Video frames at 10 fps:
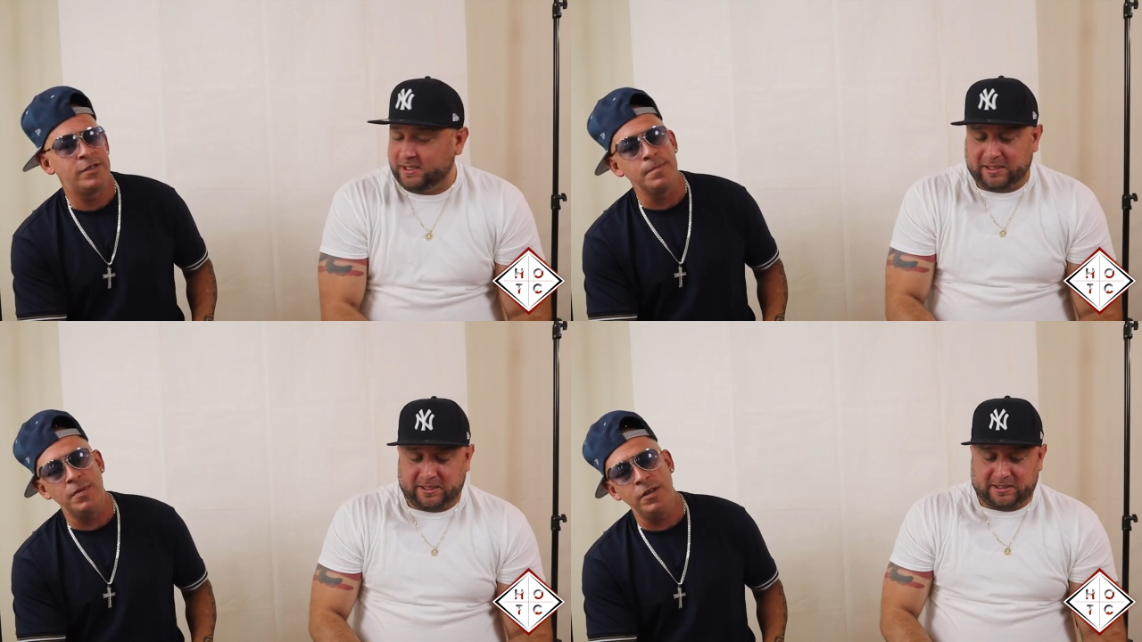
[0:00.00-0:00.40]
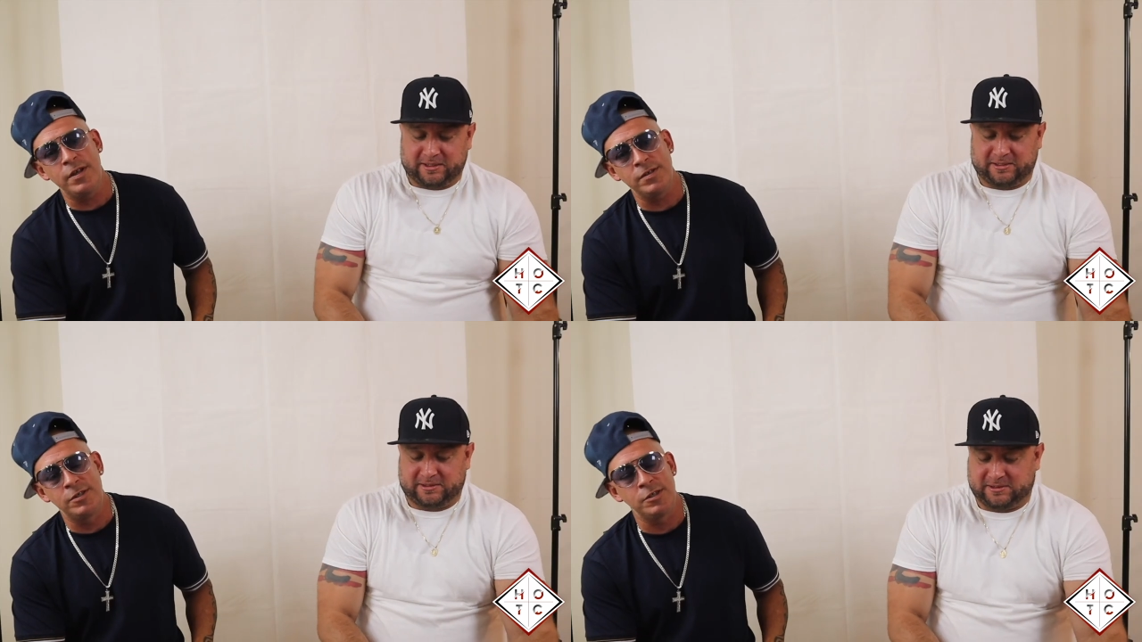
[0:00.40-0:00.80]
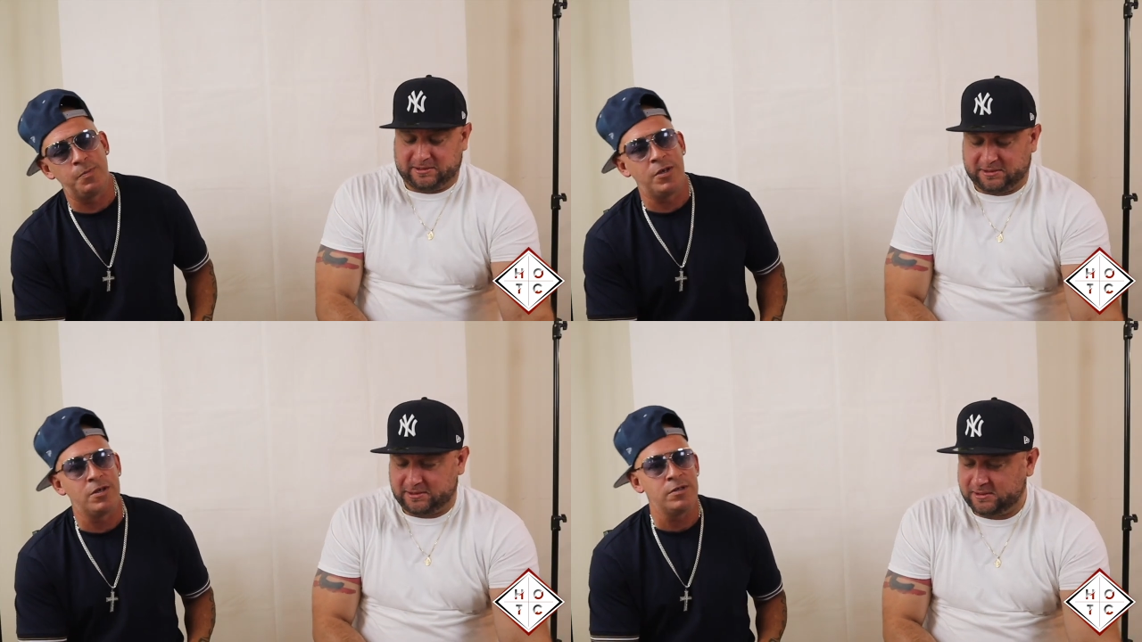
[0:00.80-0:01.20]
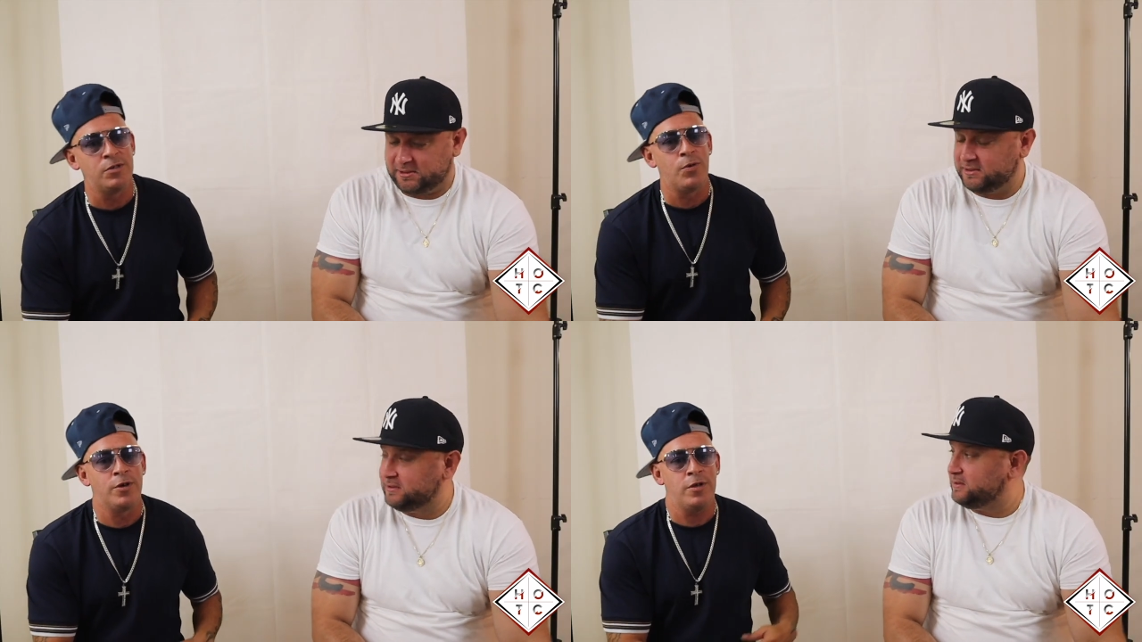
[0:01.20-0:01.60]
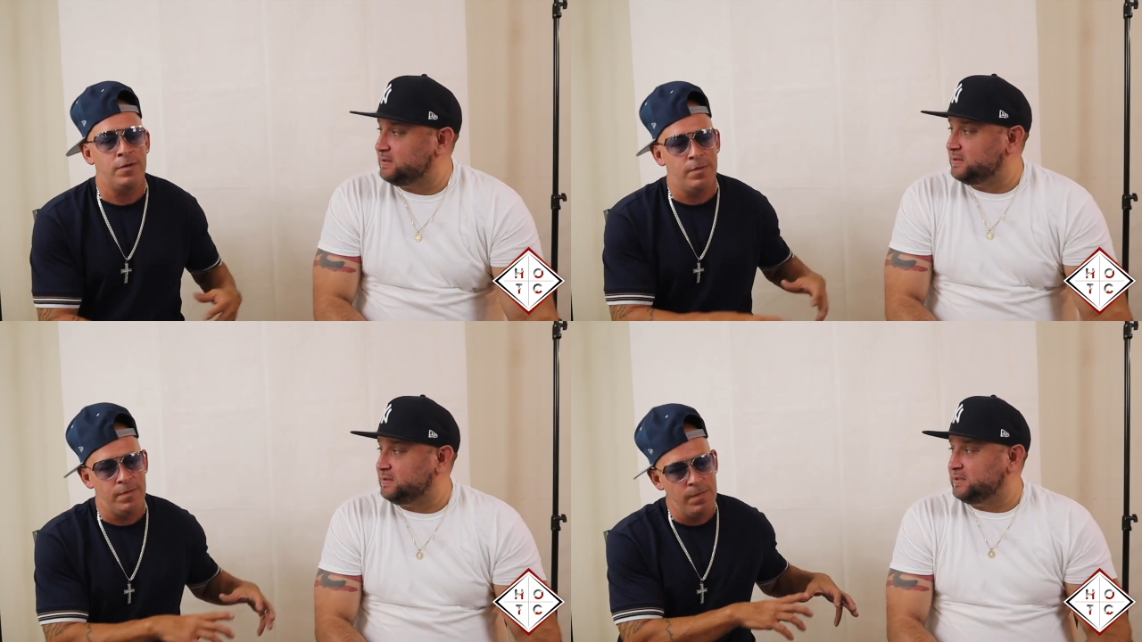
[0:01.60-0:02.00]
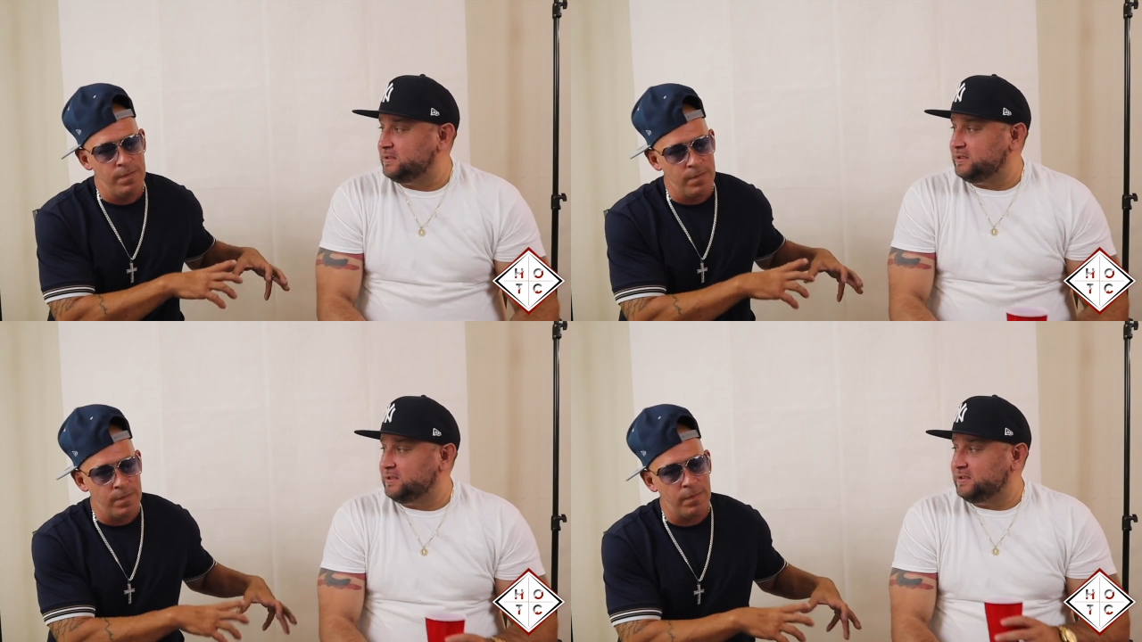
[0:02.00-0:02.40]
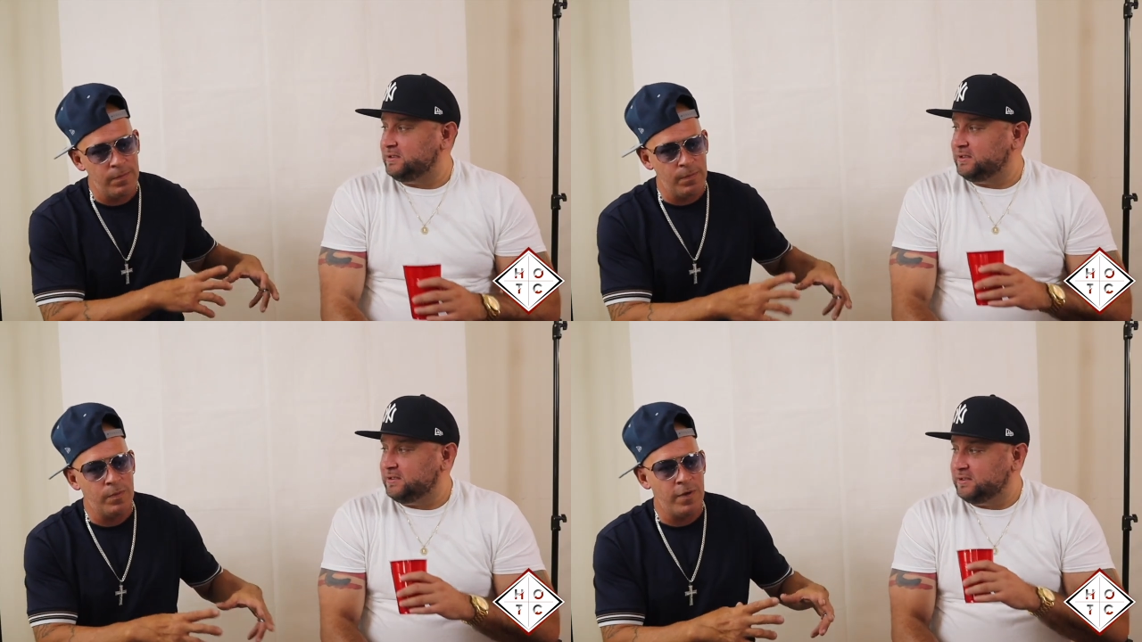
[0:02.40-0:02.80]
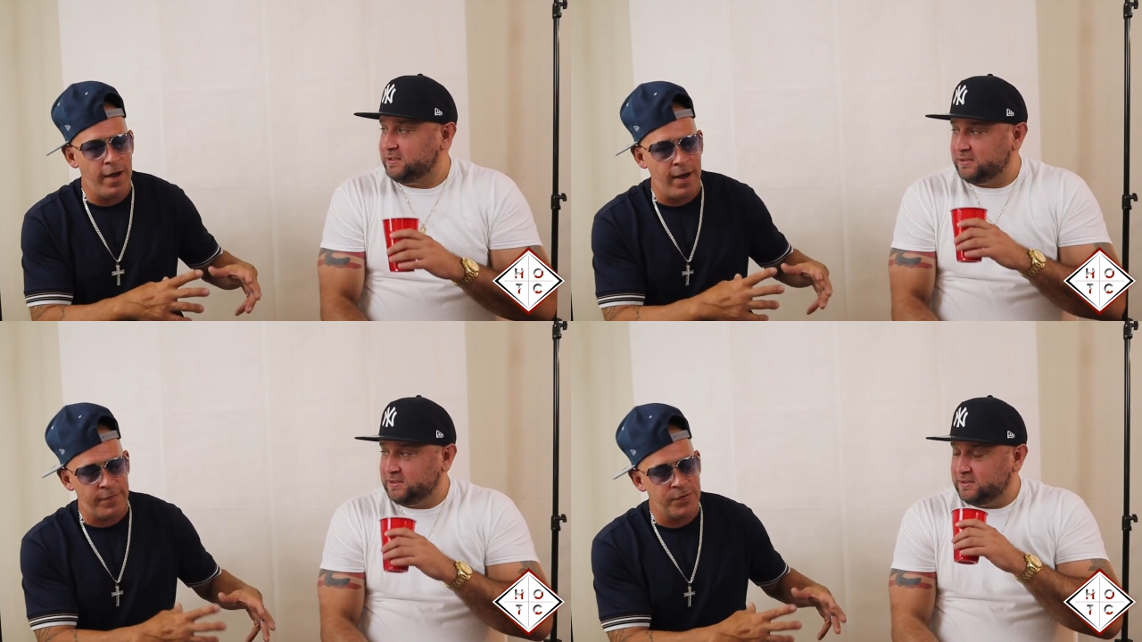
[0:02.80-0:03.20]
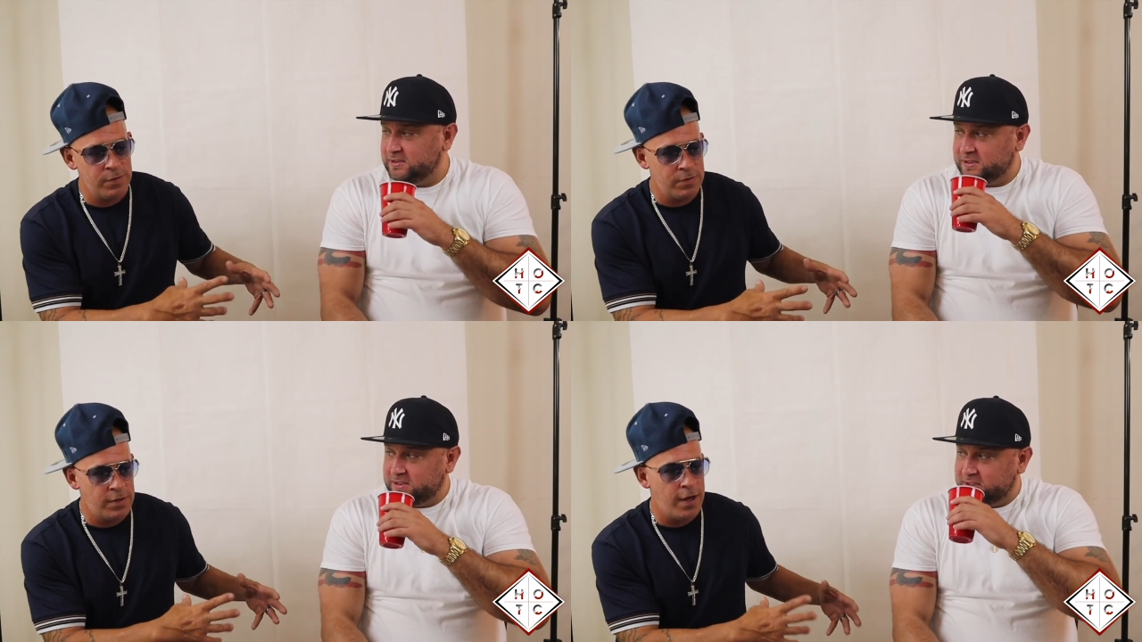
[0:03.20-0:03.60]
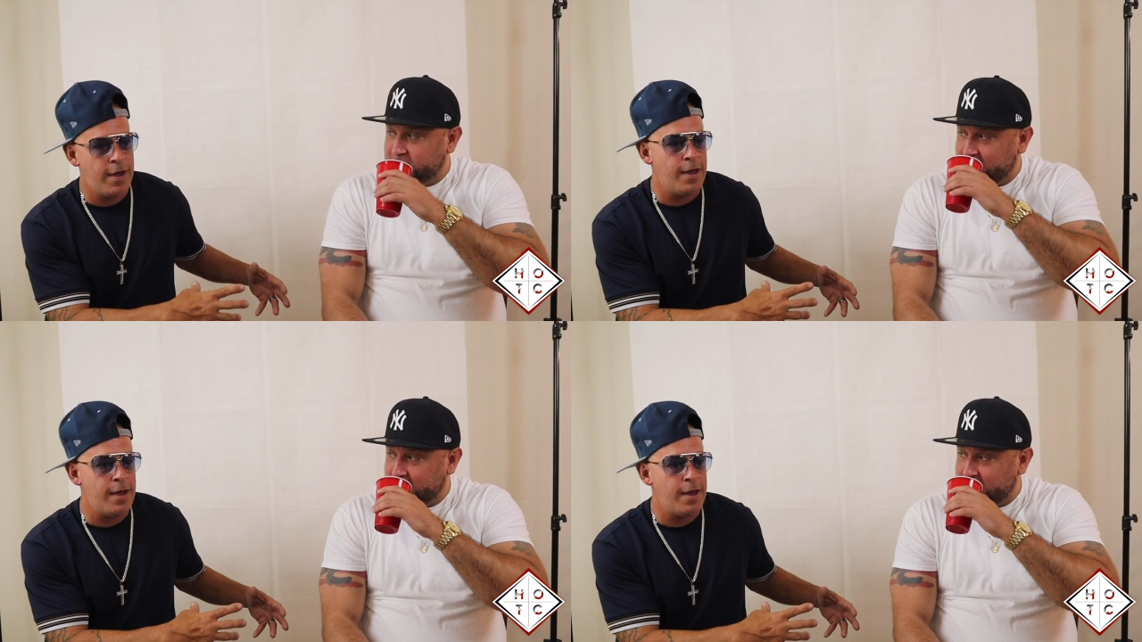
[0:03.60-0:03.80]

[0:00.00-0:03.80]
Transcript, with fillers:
Speaker 1: to me that's just because Naughty. After they